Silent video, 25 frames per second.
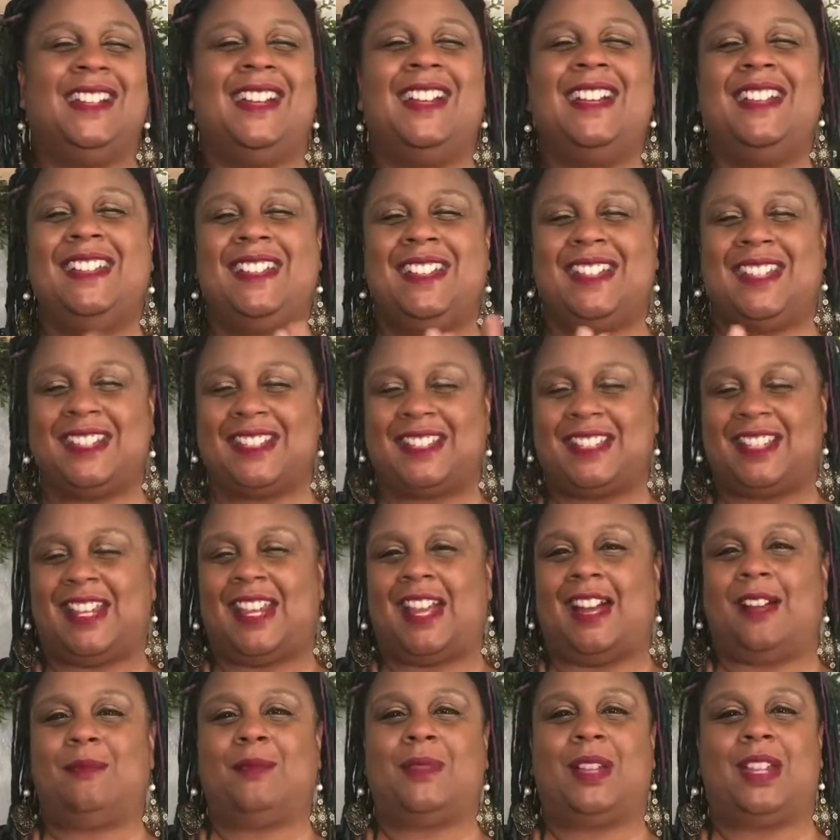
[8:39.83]
You can see
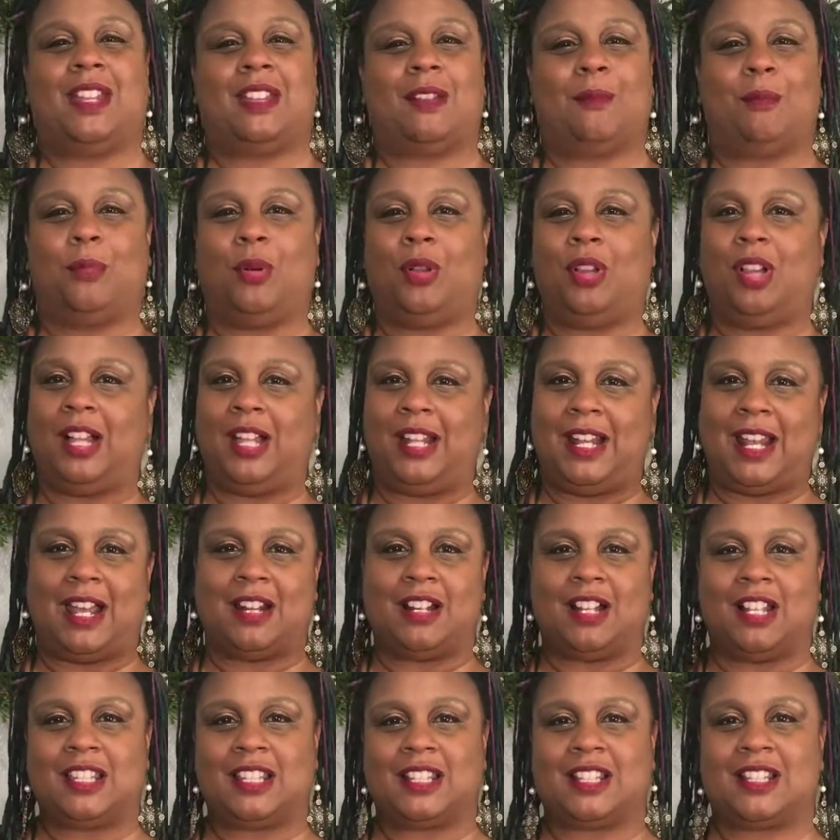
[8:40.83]
I'm like pulling out
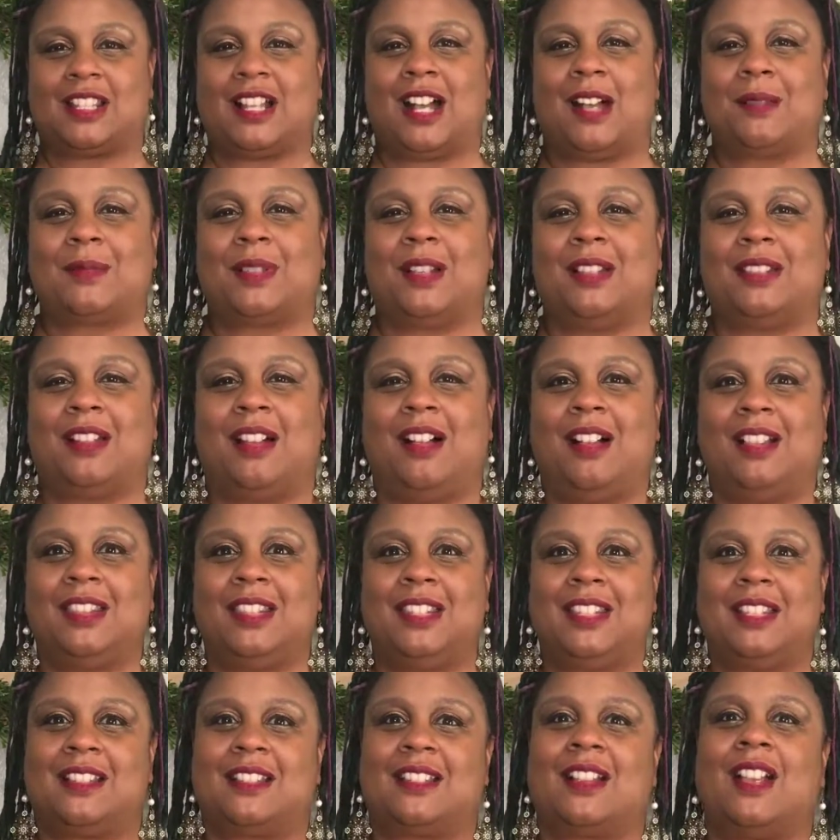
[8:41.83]
all the stops on all
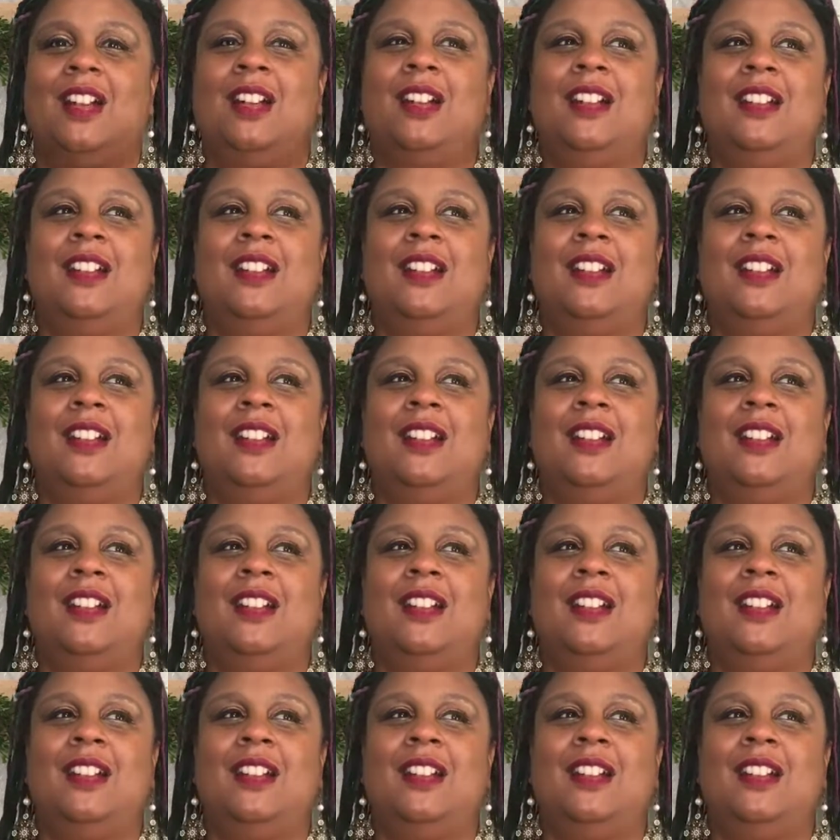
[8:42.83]
these